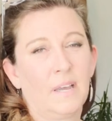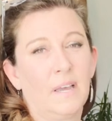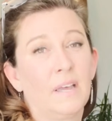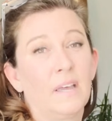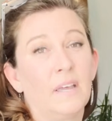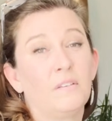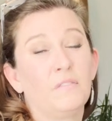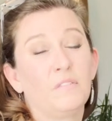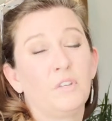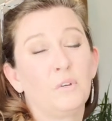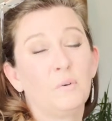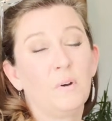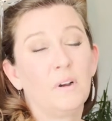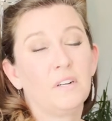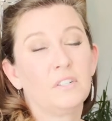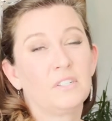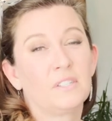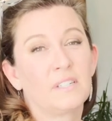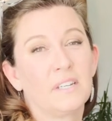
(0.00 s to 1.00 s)
If you
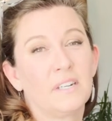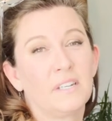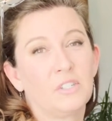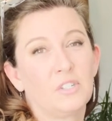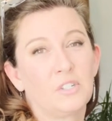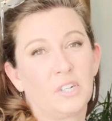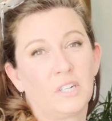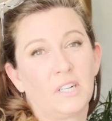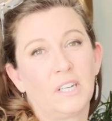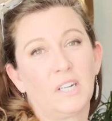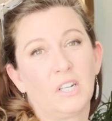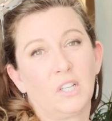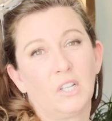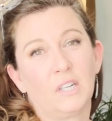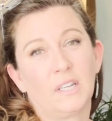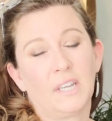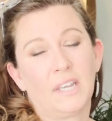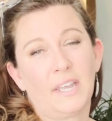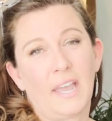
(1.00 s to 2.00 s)
are just getting started
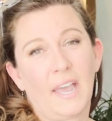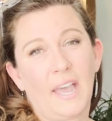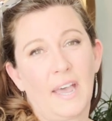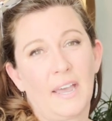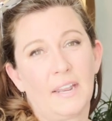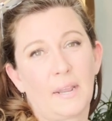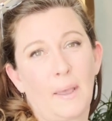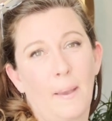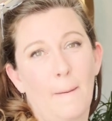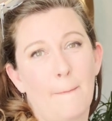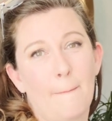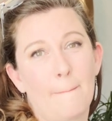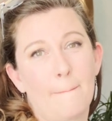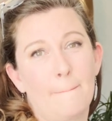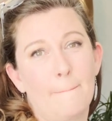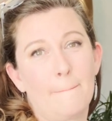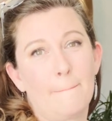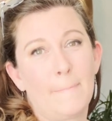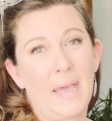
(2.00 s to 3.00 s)
looking at
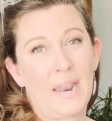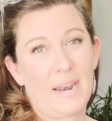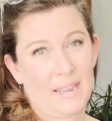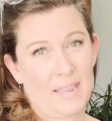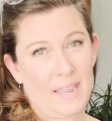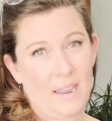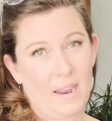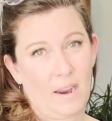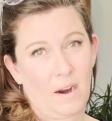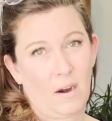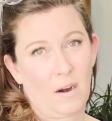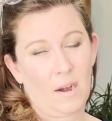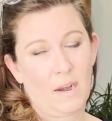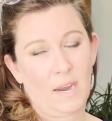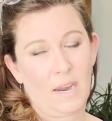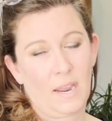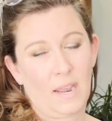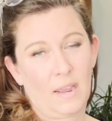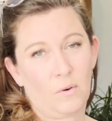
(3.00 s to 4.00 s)
Medicare
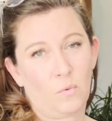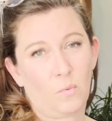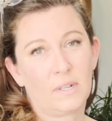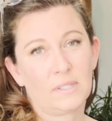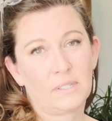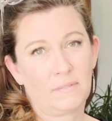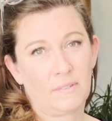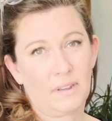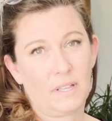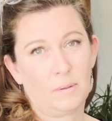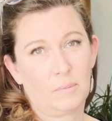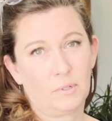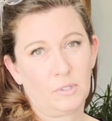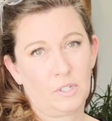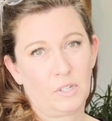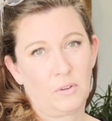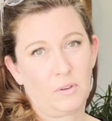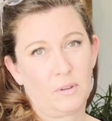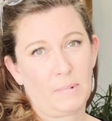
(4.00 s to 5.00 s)
and what's available
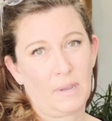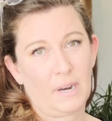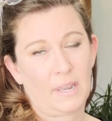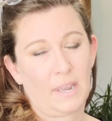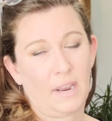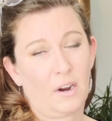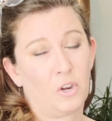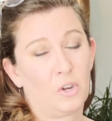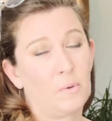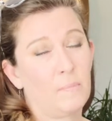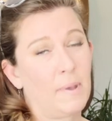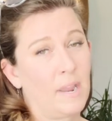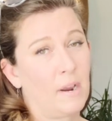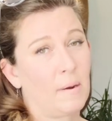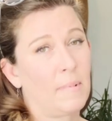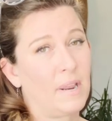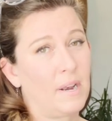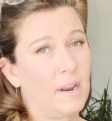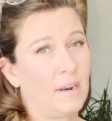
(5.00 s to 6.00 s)
to you in Medicare, you may or
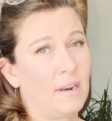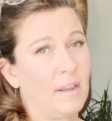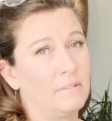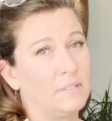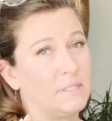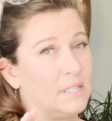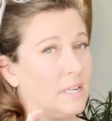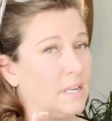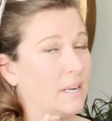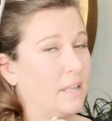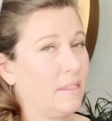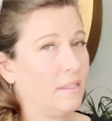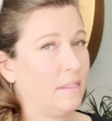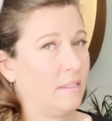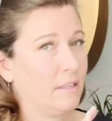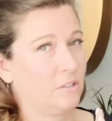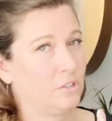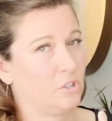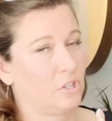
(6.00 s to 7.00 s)
may not have seen
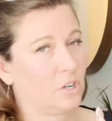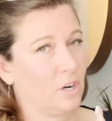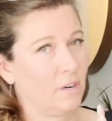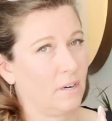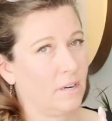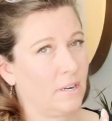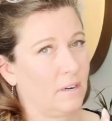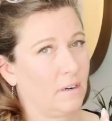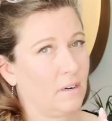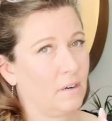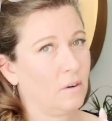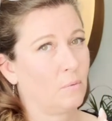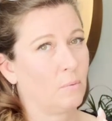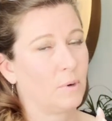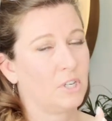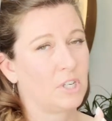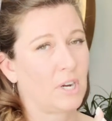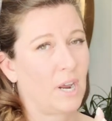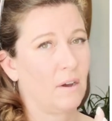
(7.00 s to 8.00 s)
this chart here,
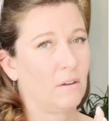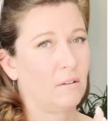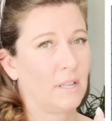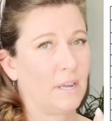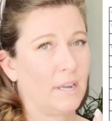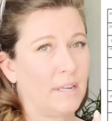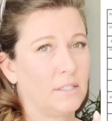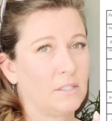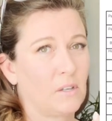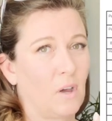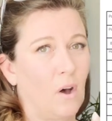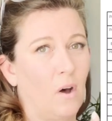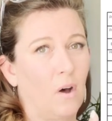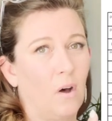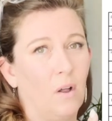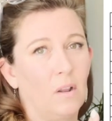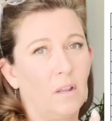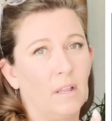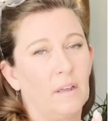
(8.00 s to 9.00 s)
which outlines
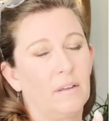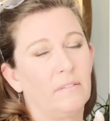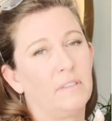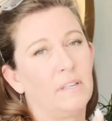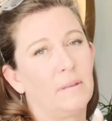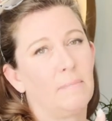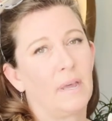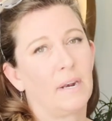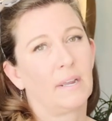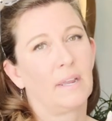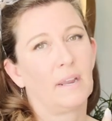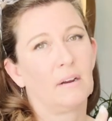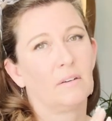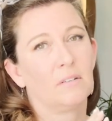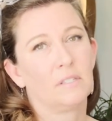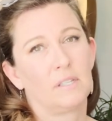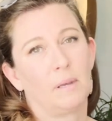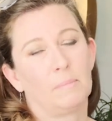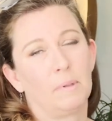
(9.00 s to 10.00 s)
all of the
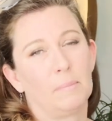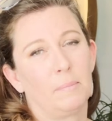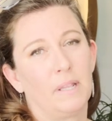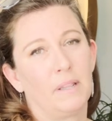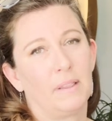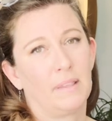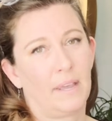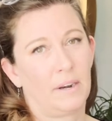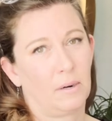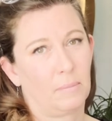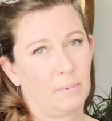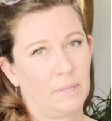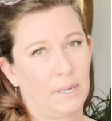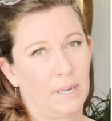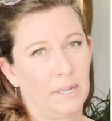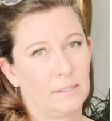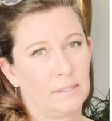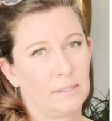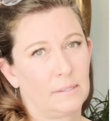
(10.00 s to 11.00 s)
Medicare supplement letter
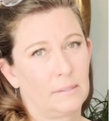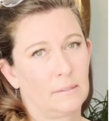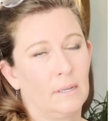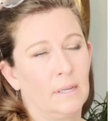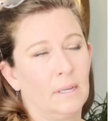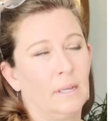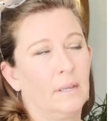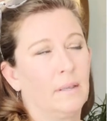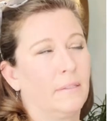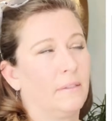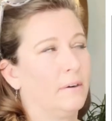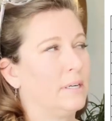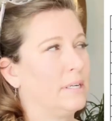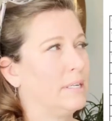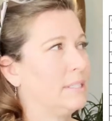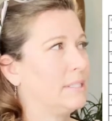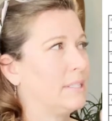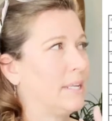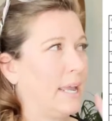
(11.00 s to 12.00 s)
plans. There
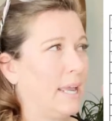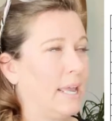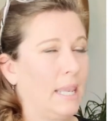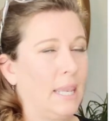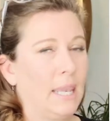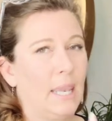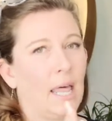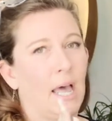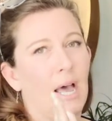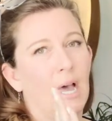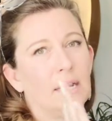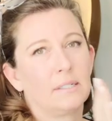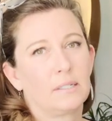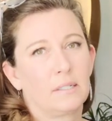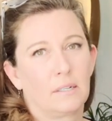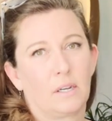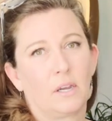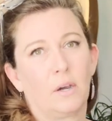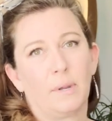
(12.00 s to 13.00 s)
is a lot
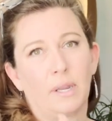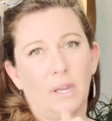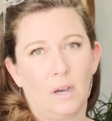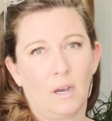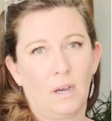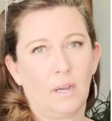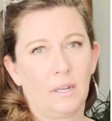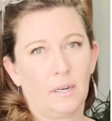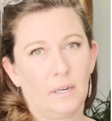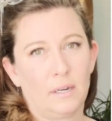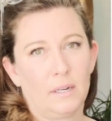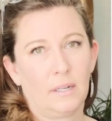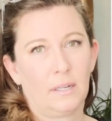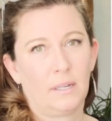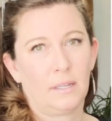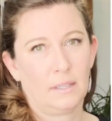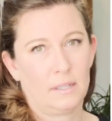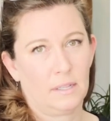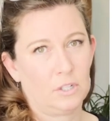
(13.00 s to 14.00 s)
going on
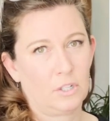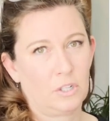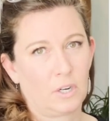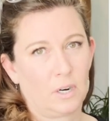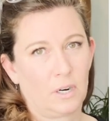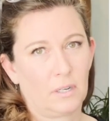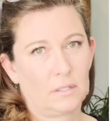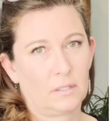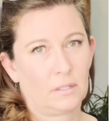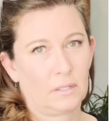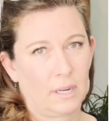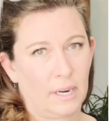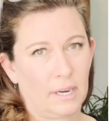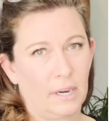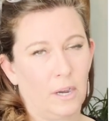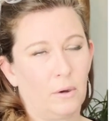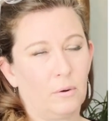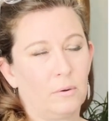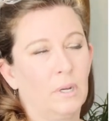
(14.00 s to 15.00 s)
in this chart, I
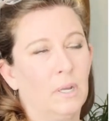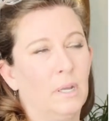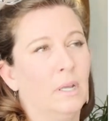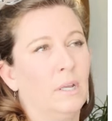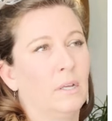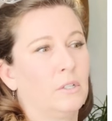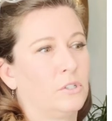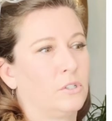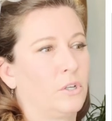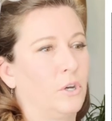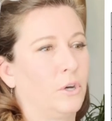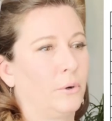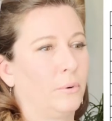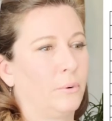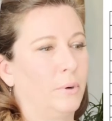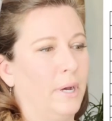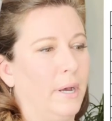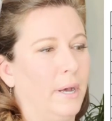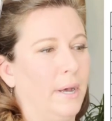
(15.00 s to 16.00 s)
know. So